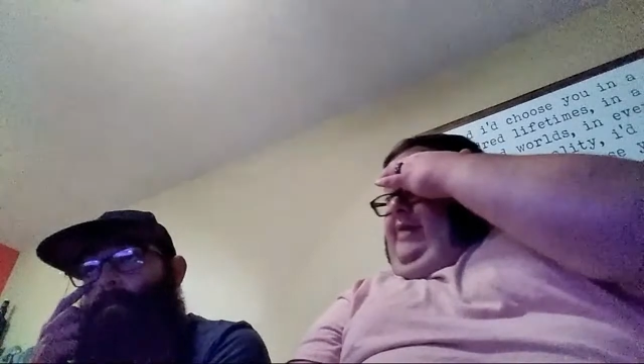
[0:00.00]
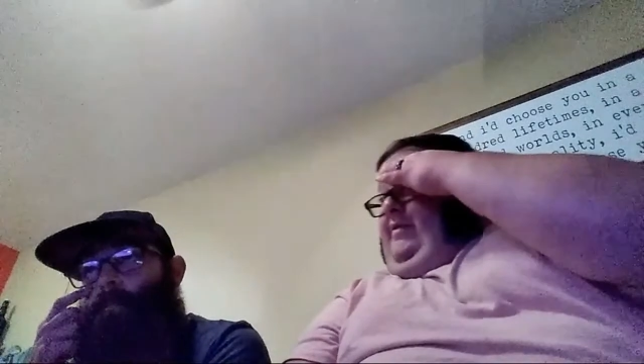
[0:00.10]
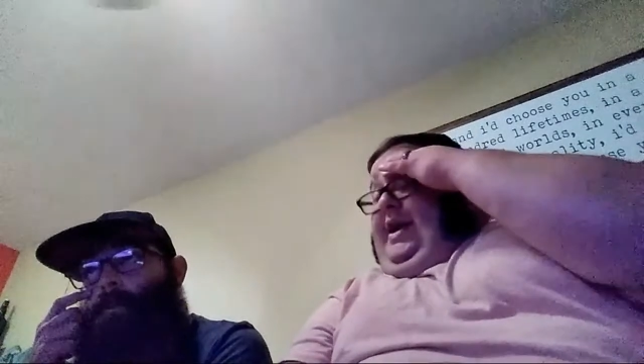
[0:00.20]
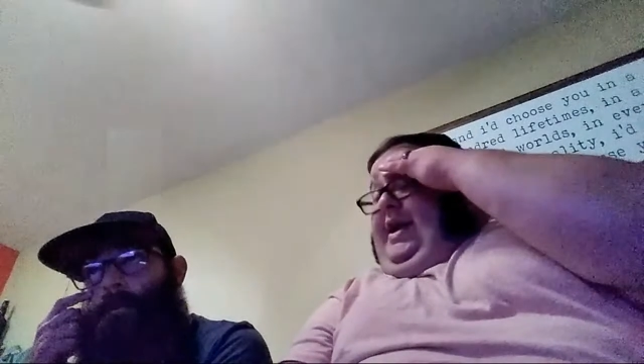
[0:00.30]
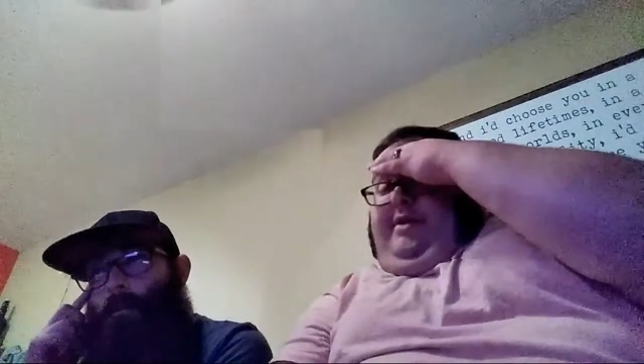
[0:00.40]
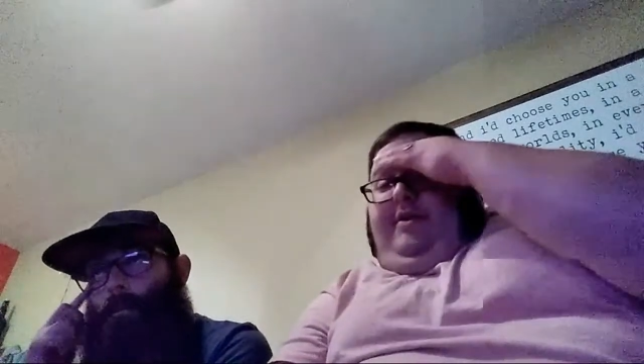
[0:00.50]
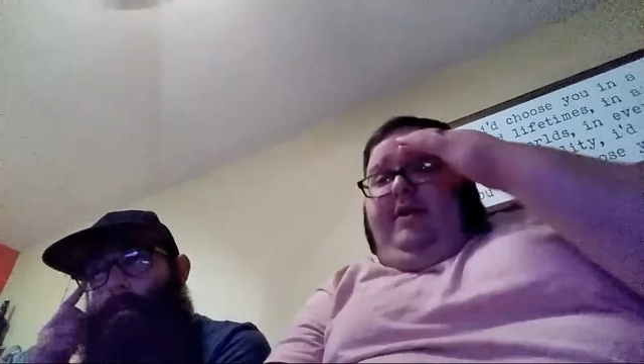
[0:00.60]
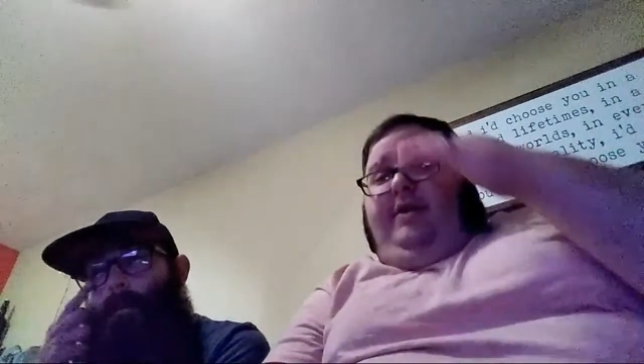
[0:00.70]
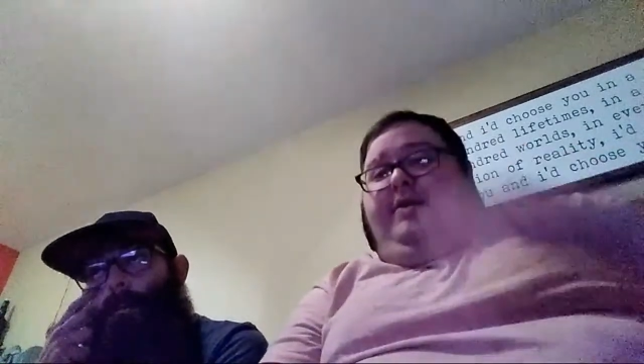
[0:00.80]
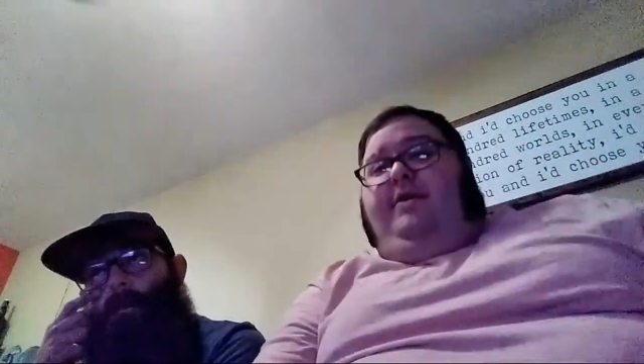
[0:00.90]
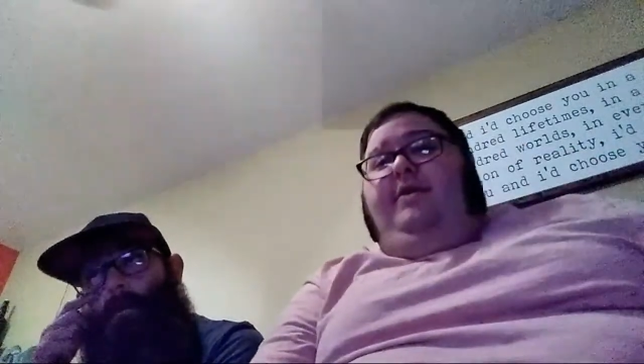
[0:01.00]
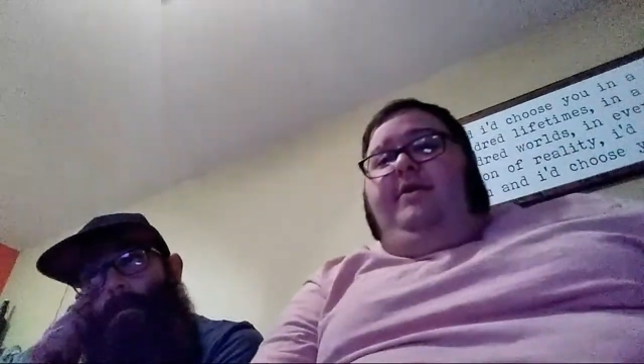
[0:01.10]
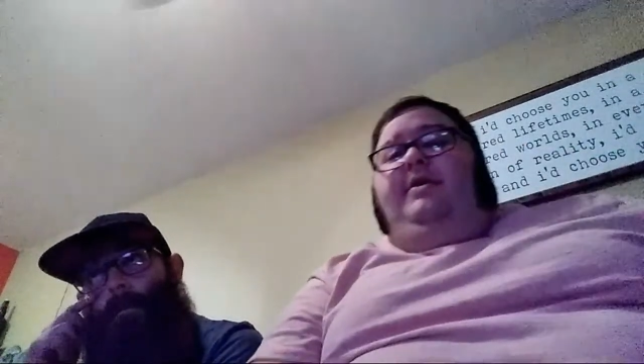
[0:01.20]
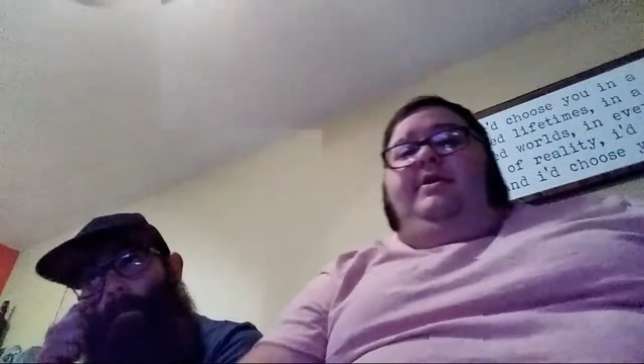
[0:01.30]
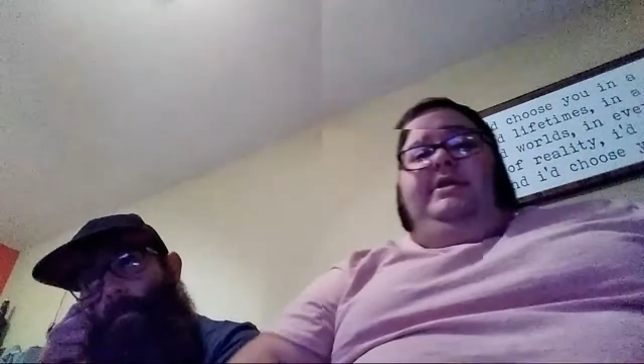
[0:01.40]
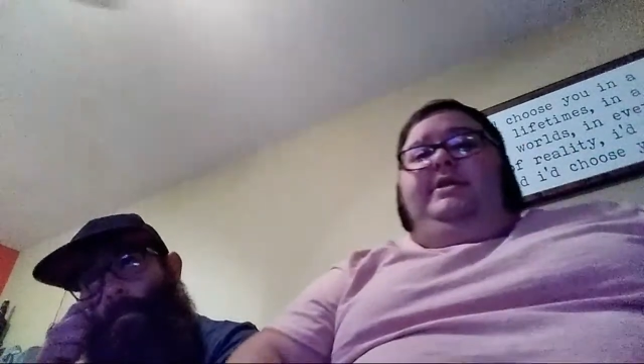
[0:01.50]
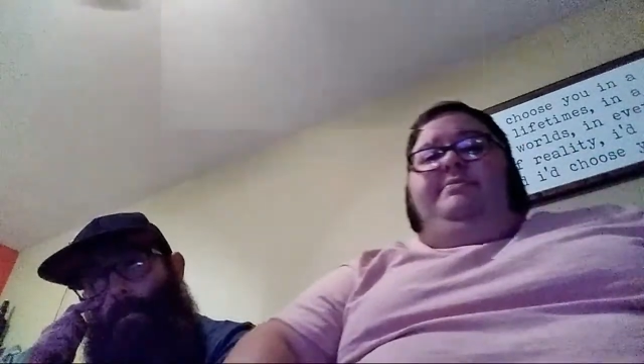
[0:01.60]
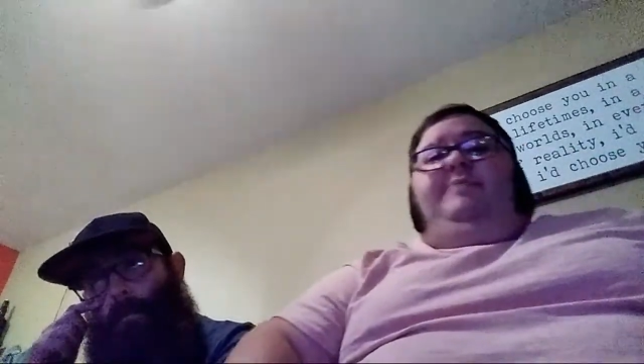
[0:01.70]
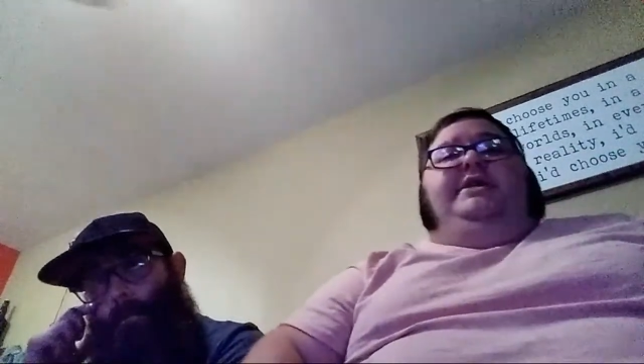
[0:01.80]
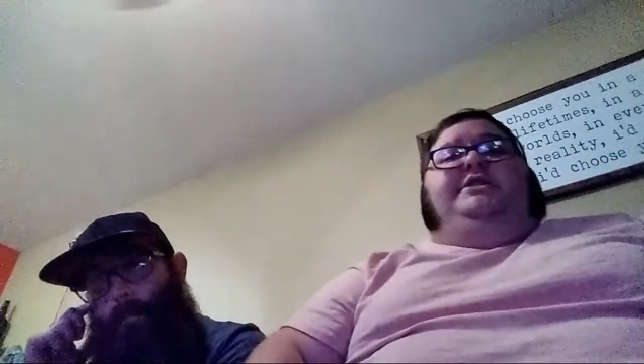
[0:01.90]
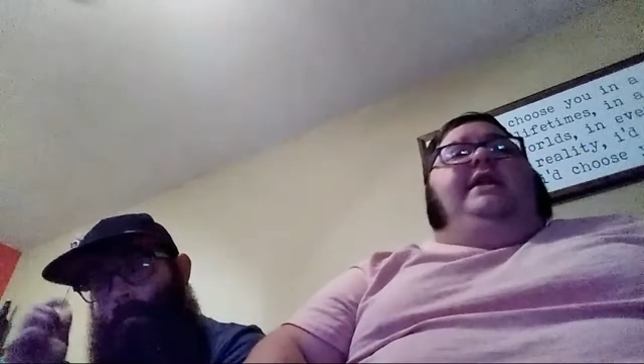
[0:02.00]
day, aren't I? Smash that